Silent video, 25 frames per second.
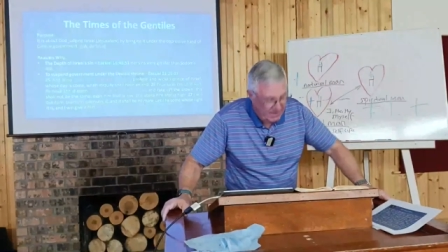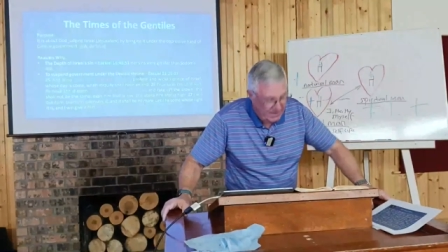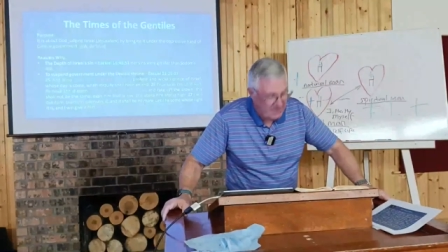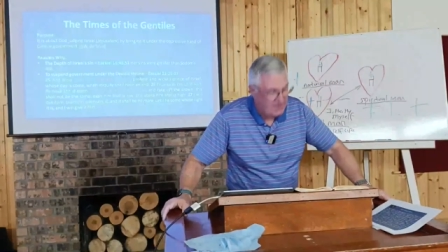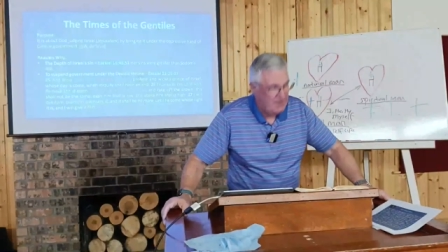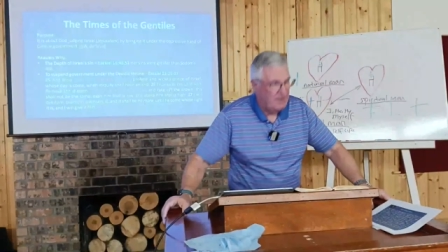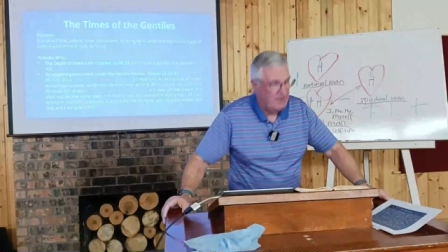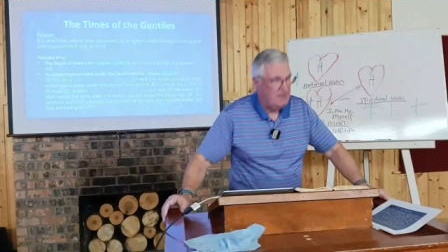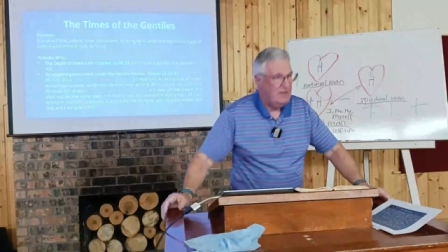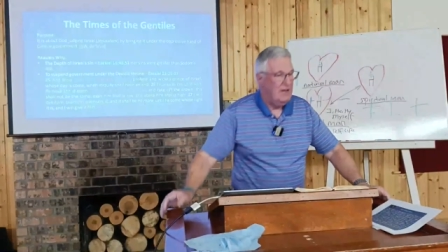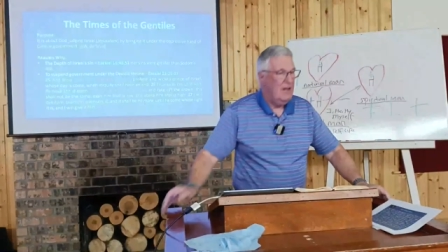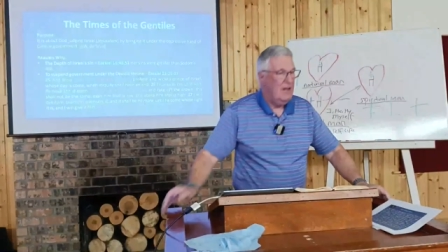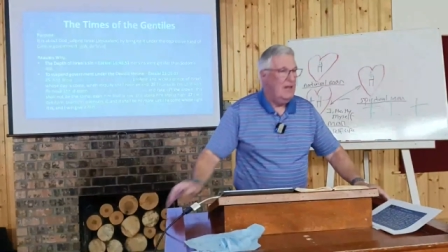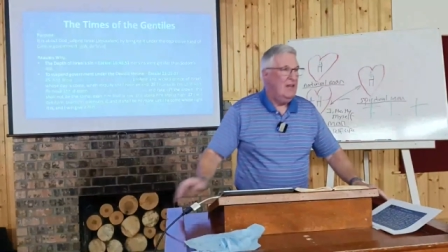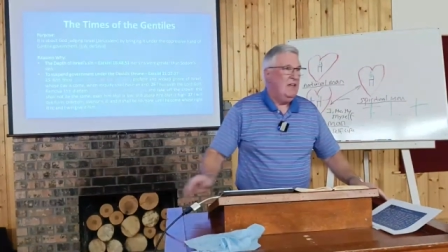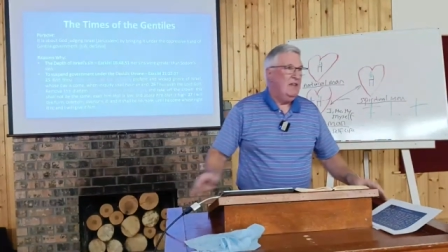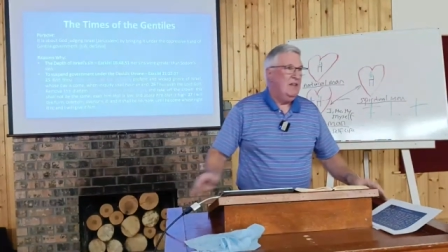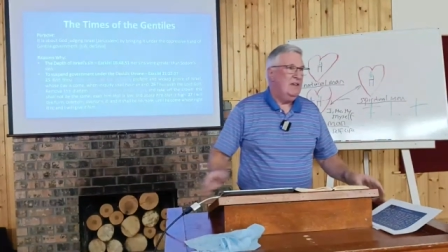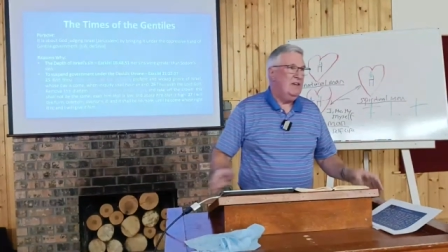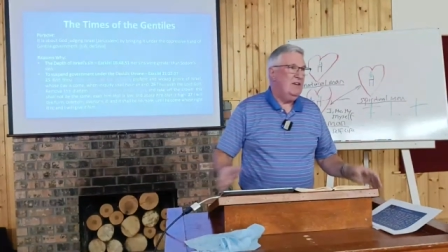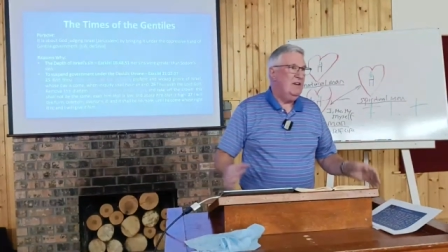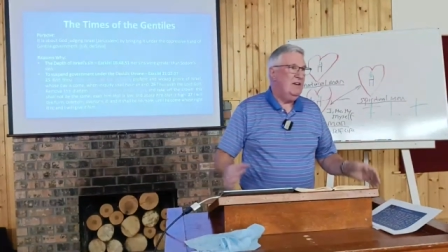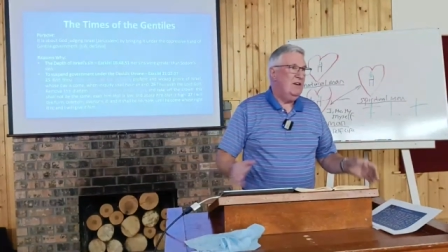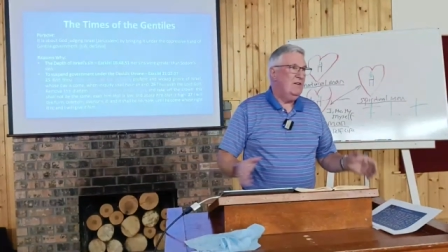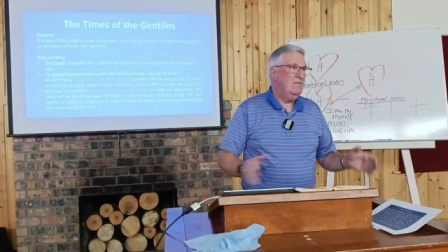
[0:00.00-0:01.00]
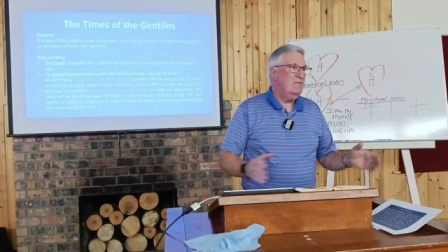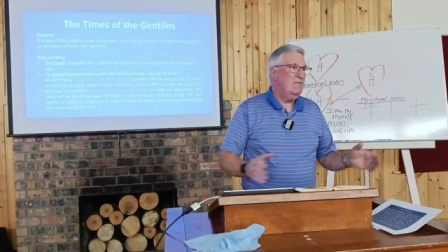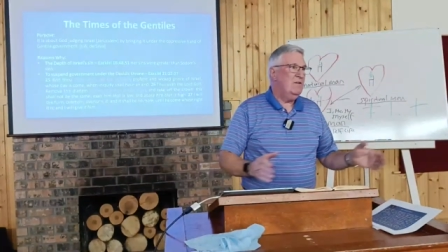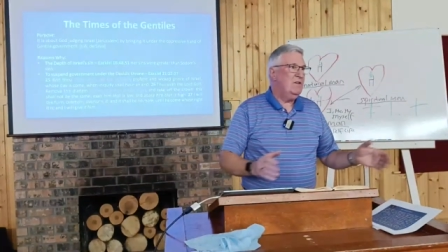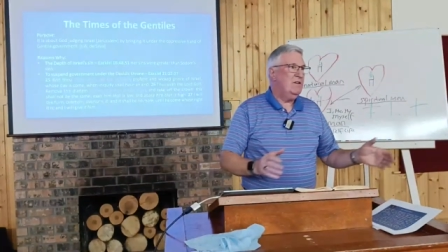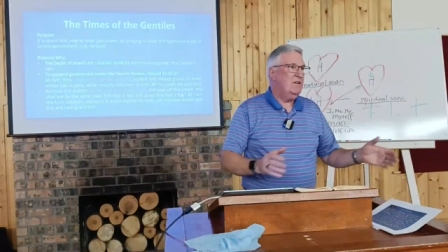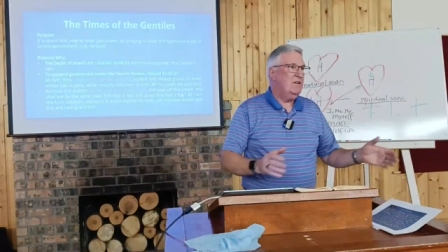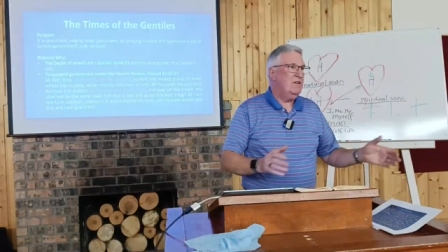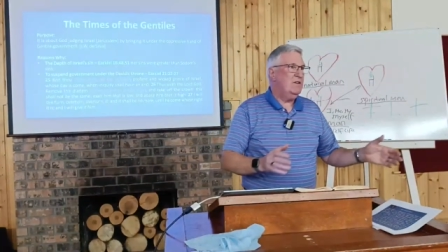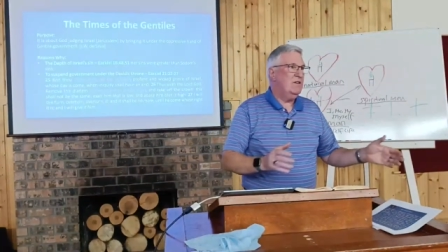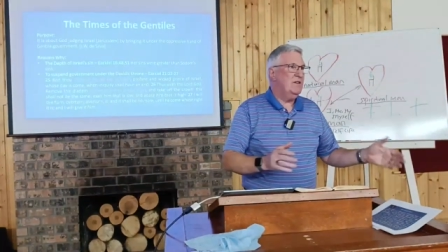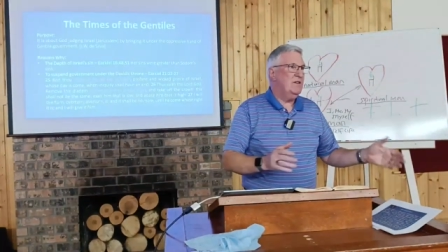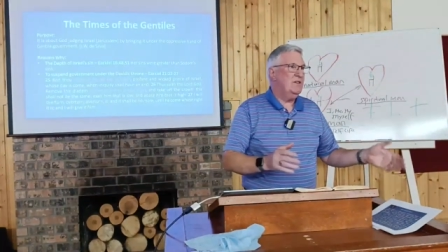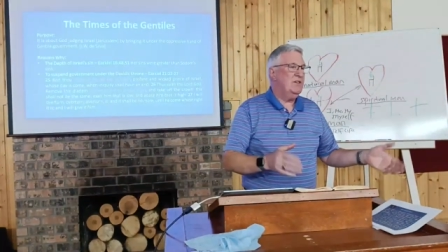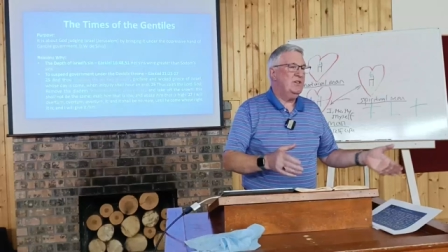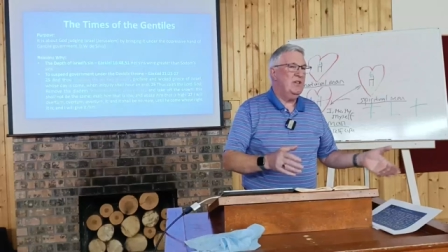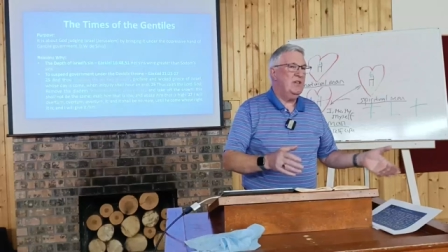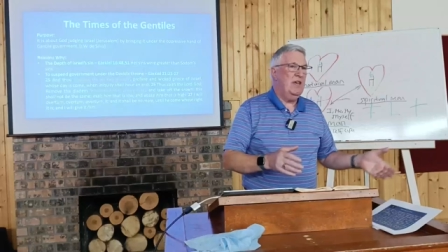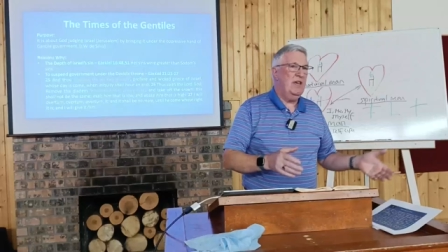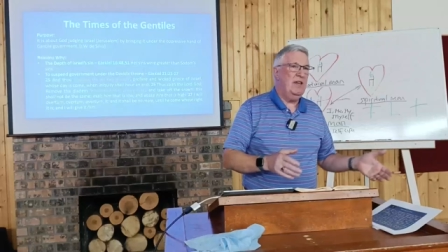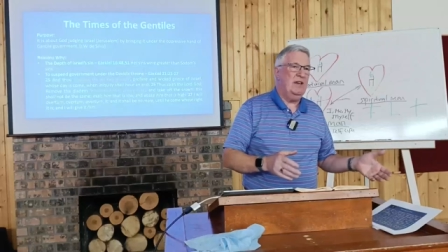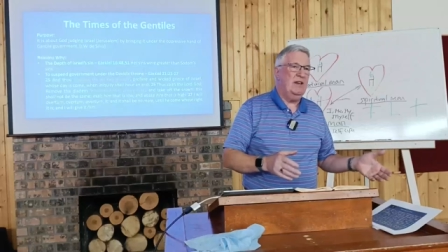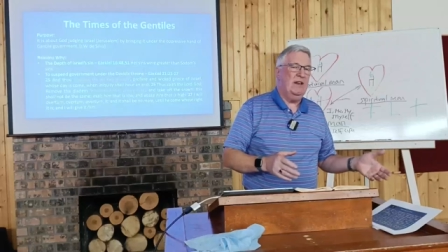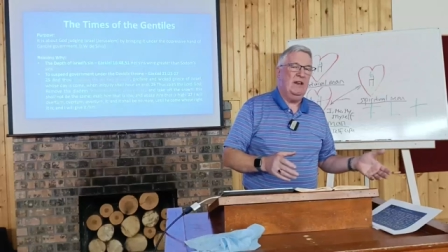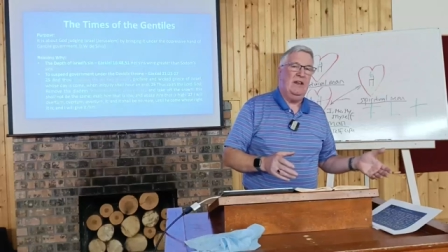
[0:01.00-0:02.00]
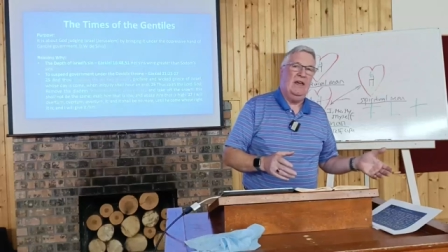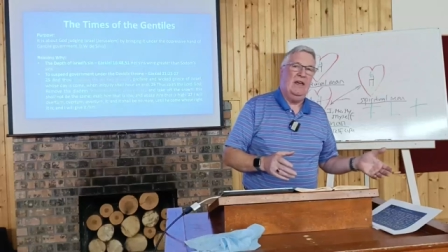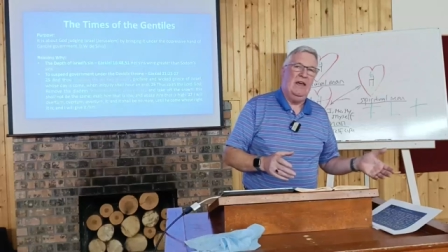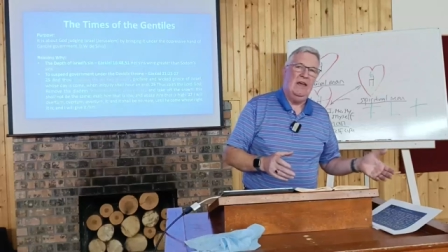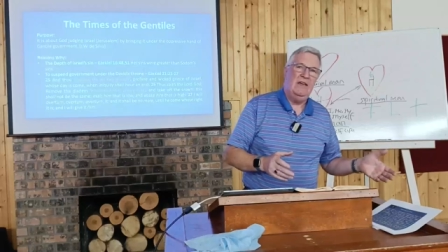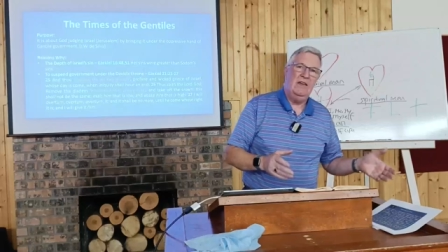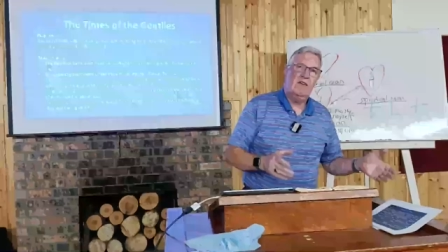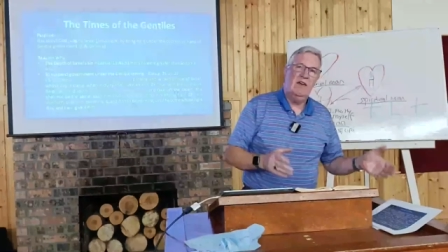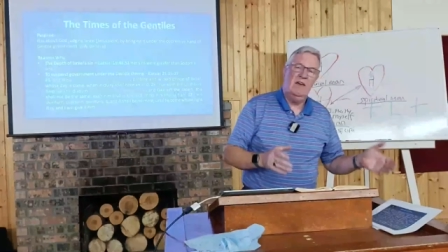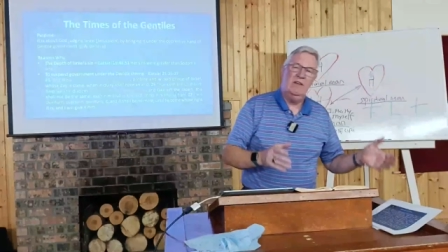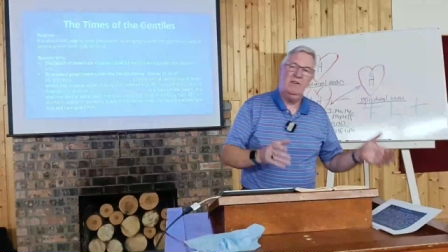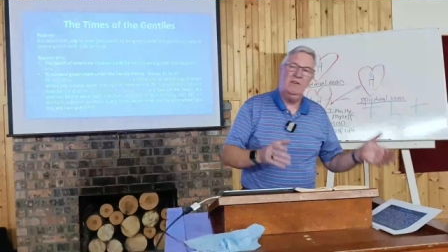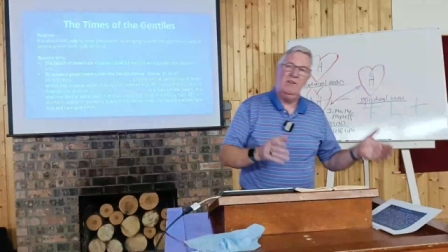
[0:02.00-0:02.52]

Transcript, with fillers: thy sins. you hear what God's saying?